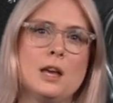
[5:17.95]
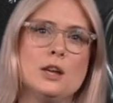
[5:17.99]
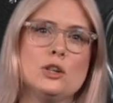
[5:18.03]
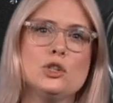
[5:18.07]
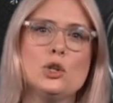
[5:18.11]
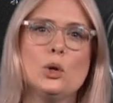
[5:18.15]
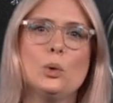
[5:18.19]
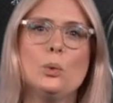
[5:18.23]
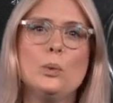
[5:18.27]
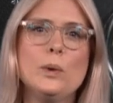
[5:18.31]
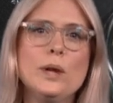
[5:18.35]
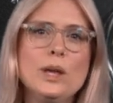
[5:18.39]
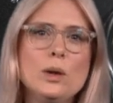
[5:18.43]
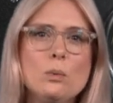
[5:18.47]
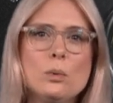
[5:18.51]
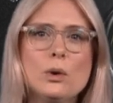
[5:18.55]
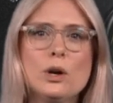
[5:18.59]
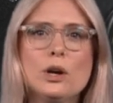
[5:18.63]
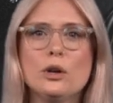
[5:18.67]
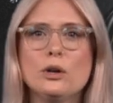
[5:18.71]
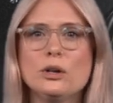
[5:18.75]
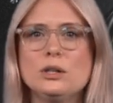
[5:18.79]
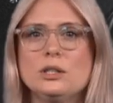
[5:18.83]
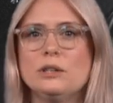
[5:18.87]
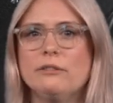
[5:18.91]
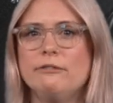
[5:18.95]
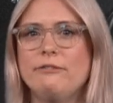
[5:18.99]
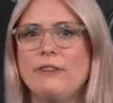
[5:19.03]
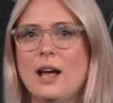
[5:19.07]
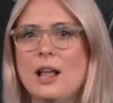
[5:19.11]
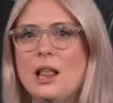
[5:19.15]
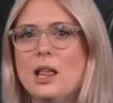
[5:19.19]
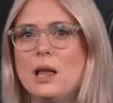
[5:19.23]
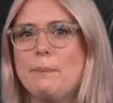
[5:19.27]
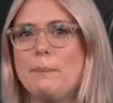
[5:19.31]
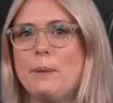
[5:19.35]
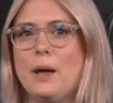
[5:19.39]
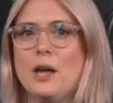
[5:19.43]
to rework or
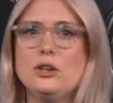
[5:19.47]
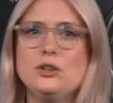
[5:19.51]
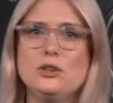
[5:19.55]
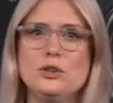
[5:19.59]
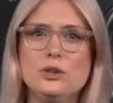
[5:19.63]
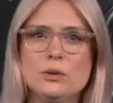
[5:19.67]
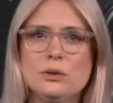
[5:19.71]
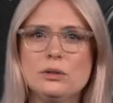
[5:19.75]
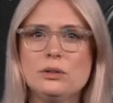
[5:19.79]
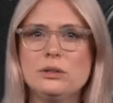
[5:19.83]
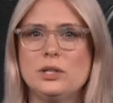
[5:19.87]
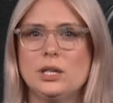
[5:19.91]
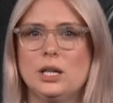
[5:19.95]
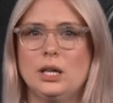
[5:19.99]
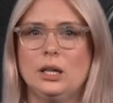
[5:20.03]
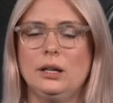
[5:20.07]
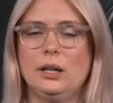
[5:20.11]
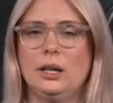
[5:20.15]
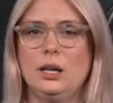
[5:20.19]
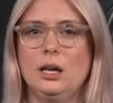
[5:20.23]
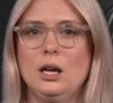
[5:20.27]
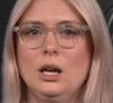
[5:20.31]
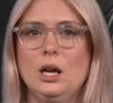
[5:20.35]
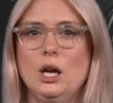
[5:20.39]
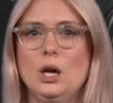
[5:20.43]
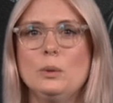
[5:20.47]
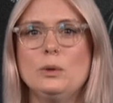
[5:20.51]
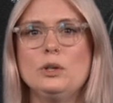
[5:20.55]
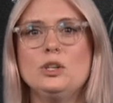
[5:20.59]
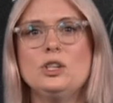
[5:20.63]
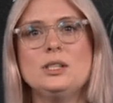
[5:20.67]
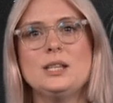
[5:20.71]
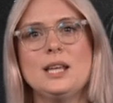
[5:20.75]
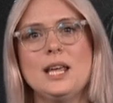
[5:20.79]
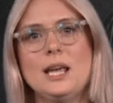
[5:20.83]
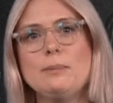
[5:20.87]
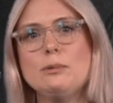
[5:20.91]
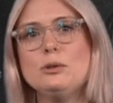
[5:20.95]
develop a new theory which
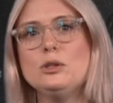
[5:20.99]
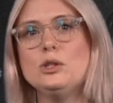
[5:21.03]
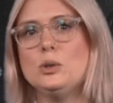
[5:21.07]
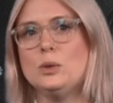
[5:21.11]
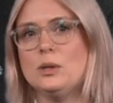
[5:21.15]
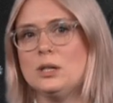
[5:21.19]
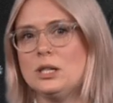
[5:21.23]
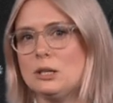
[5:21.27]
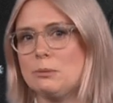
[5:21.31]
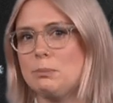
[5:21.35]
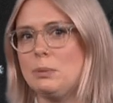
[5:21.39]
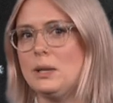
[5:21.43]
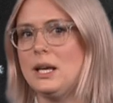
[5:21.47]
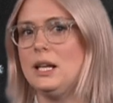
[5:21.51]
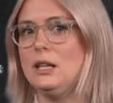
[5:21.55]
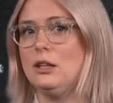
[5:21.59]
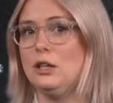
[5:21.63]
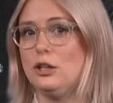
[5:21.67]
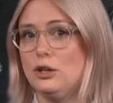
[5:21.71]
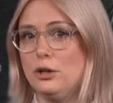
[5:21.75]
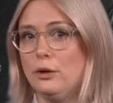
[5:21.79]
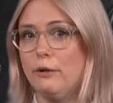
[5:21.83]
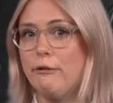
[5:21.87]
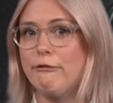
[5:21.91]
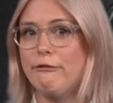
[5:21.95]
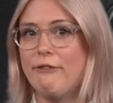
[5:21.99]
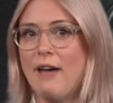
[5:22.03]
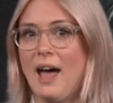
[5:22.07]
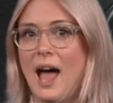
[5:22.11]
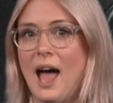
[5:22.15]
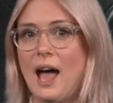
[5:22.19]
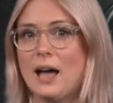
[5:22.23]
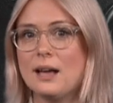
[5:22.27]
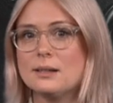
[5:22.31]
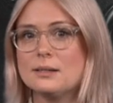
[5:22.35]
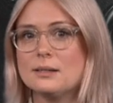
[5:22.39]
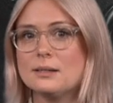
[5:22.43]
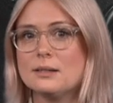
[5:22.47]
is able to explain the new
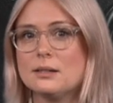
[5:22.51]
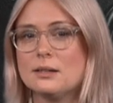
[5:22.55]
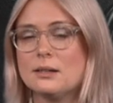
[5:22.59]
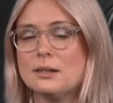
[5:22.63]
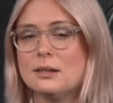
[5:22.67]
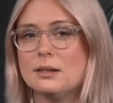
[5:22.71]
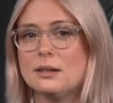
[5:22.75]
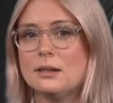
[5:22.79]
facts.